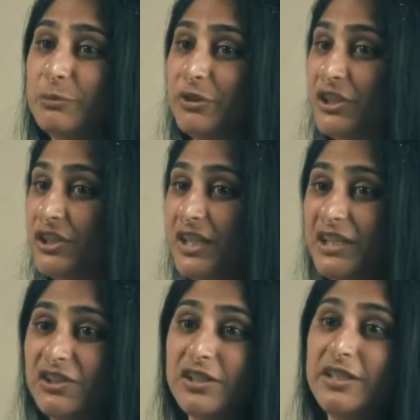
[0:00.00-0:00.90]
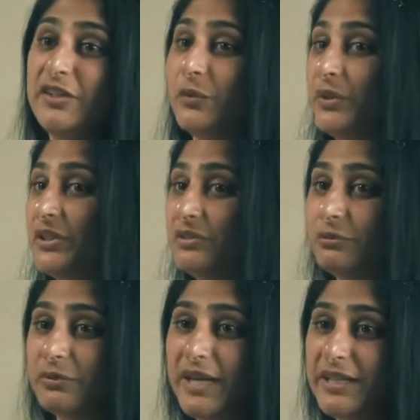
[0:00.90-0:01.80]
appreciation and the words
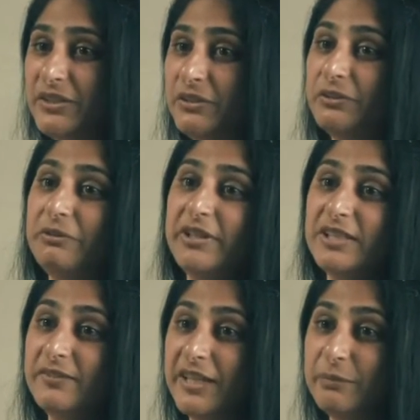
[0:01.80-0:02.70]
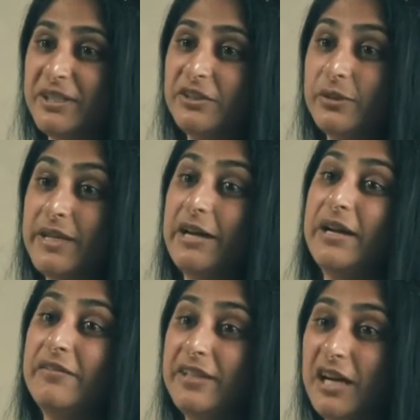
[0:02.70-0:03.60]
of gratitude for these families who now
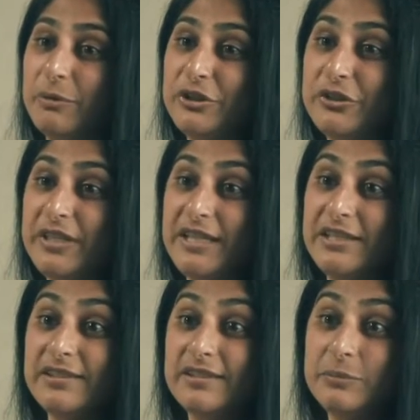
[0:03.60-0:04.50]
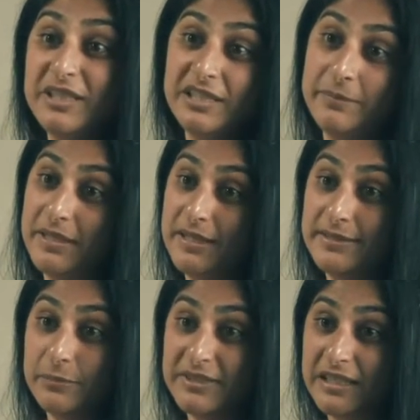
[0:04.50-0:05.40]
have the opportunity to be
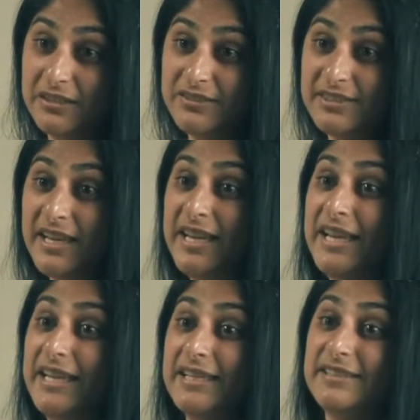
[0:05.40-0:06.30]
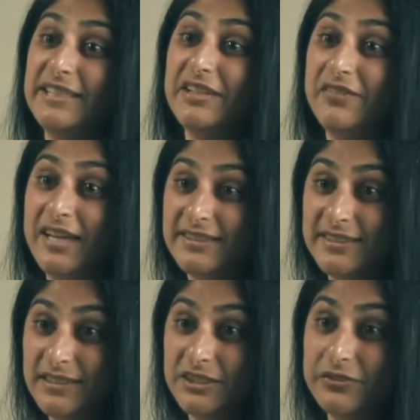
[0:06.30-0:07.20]
immunized themselves and to get
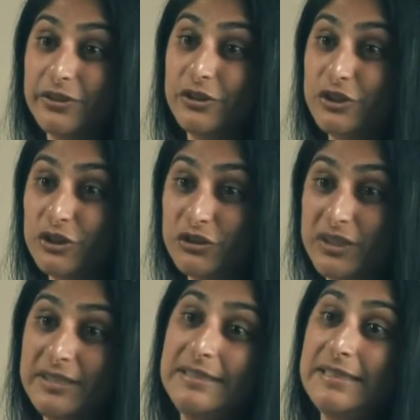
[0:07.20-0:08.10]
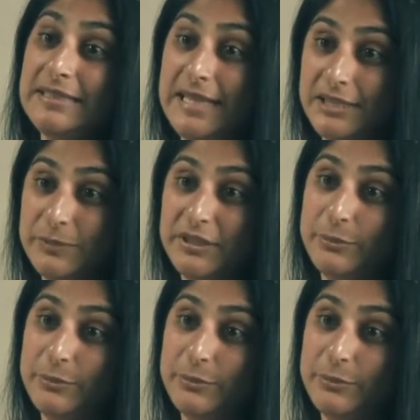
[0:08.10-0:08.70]
vaccines for their children has been